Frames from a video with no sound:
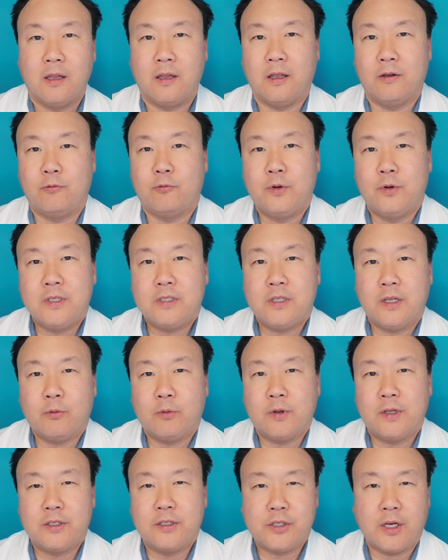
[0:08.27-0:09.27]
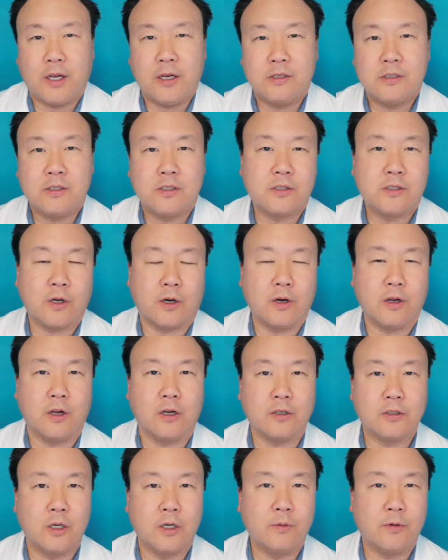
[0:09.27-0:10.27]
It recently went a change starting
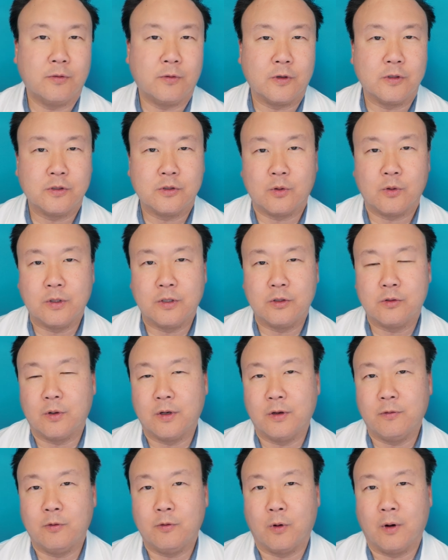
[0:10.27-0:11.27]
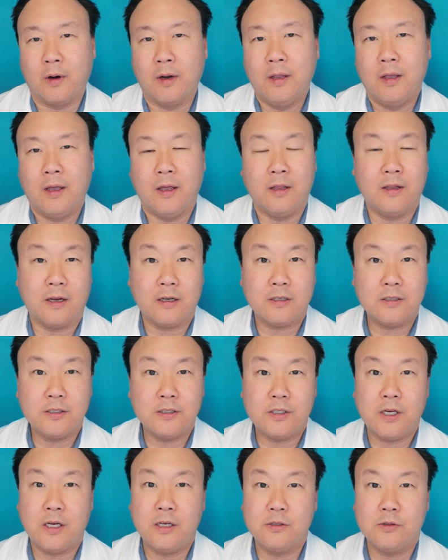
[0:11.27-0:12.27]
October 1st, 2024, and they actually
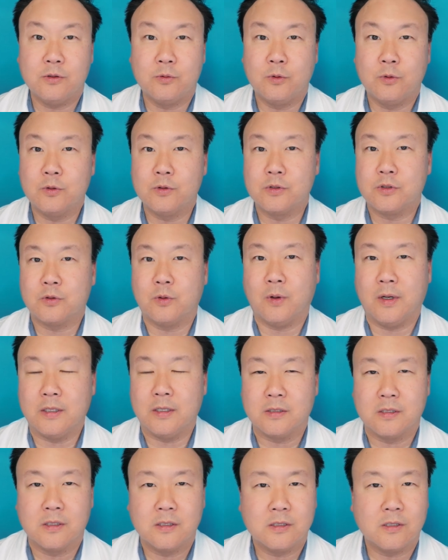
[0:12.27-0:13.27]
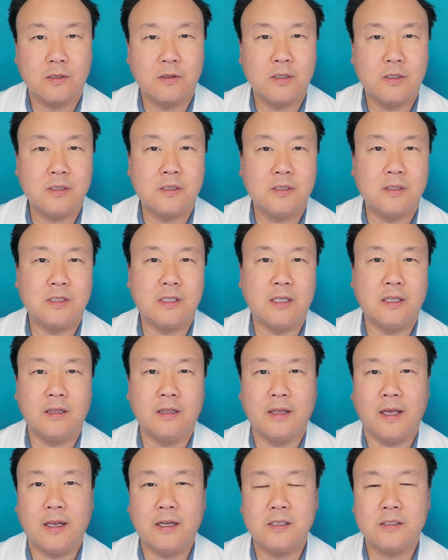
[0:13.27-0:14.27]
changed the rules twice. So this is the
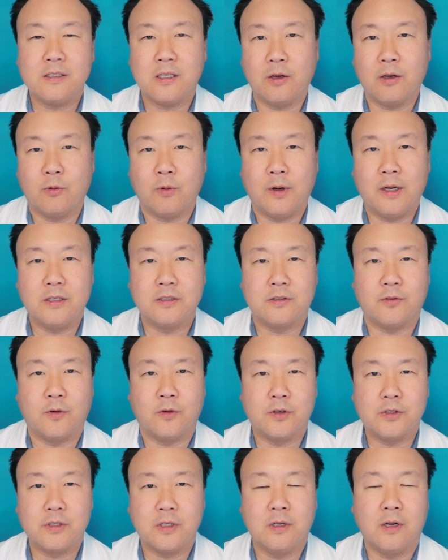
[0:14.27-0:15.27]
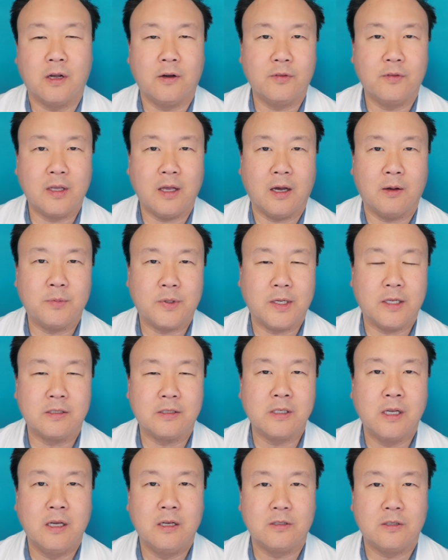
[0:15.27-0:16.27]
latest and greatest version of the
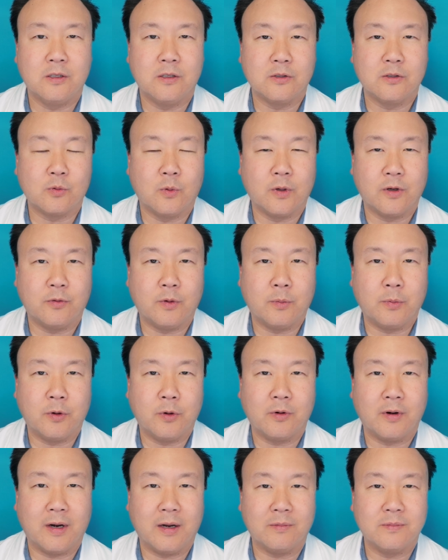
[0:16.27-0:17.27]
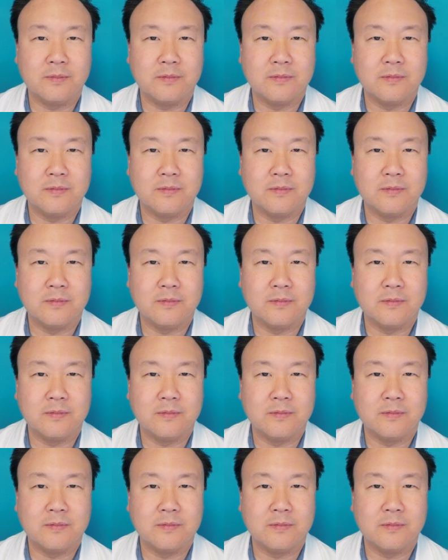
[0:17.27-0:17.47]
updates to this wonderful program.